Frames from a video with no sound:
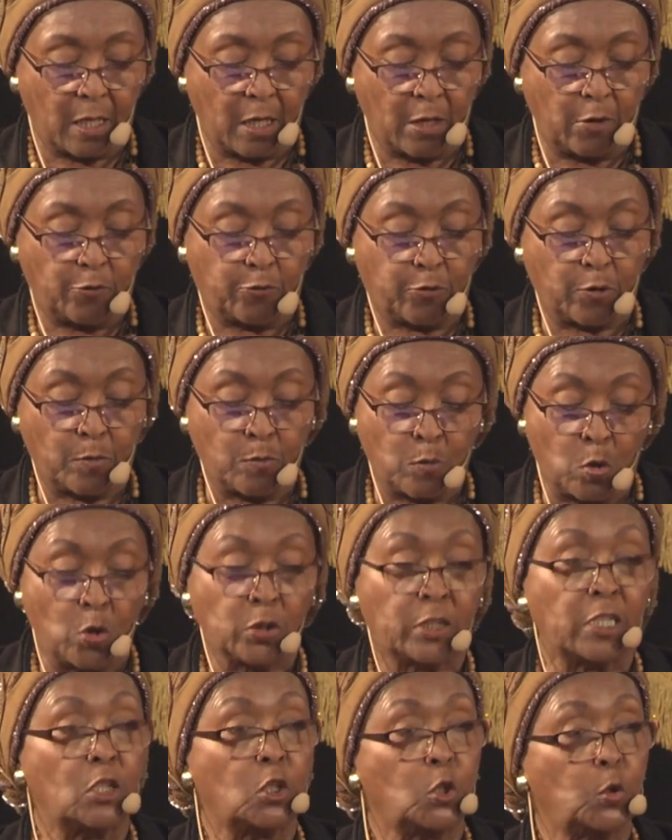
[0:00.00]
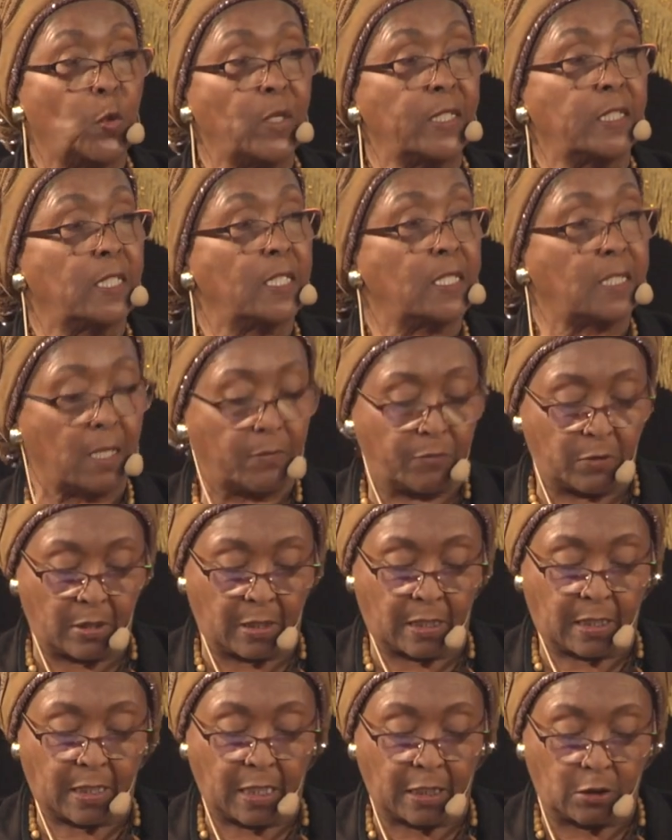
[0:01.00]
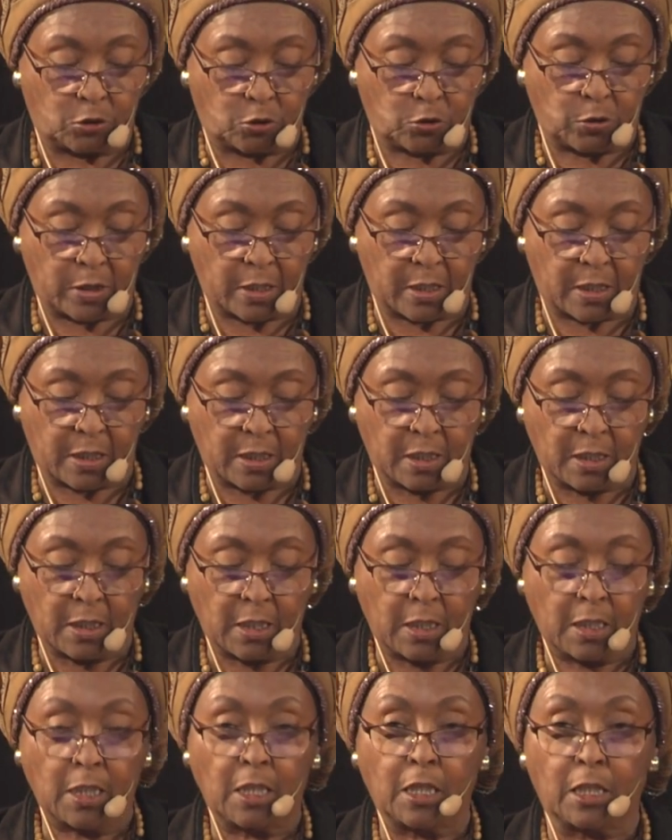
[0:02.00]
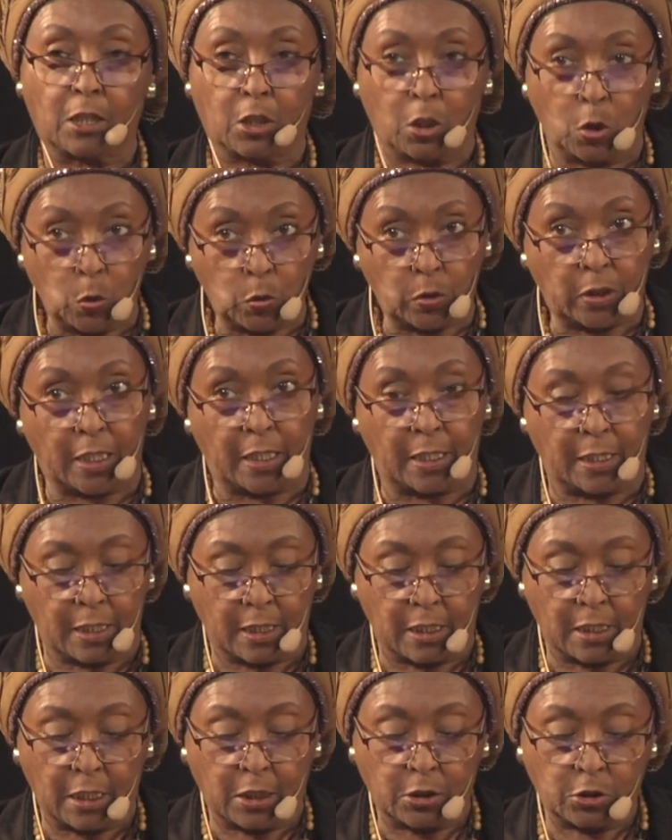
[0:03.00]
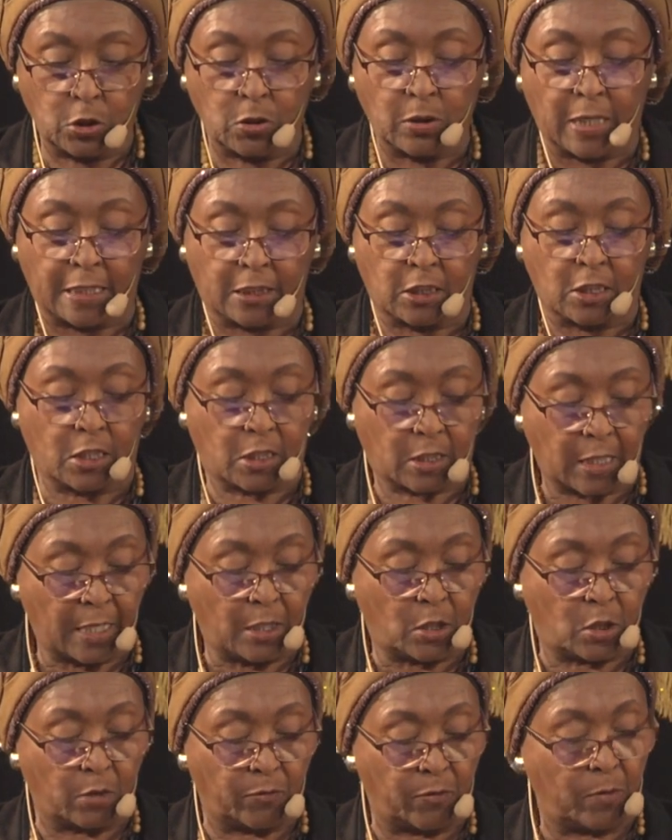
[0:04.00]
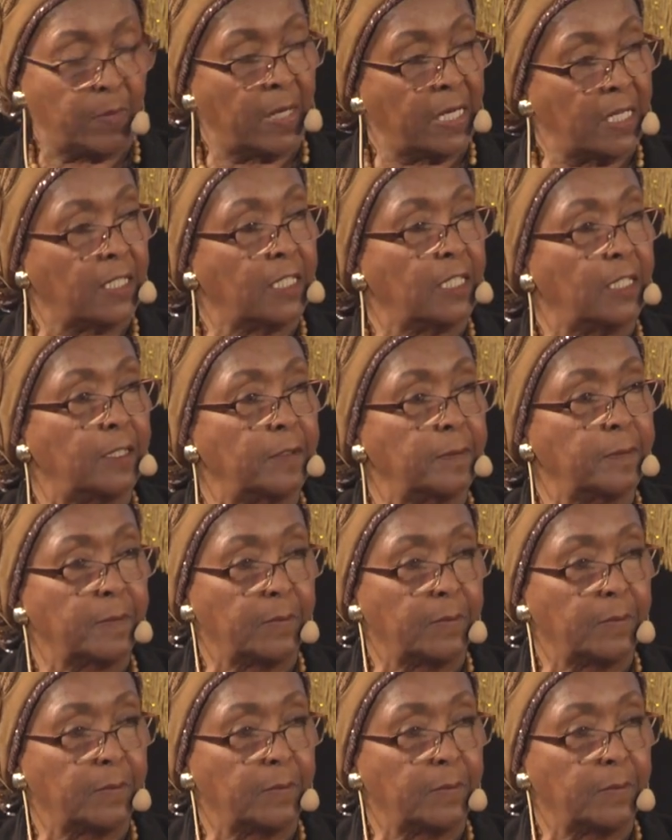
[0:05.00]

from more than 27 countries, including the United States of America.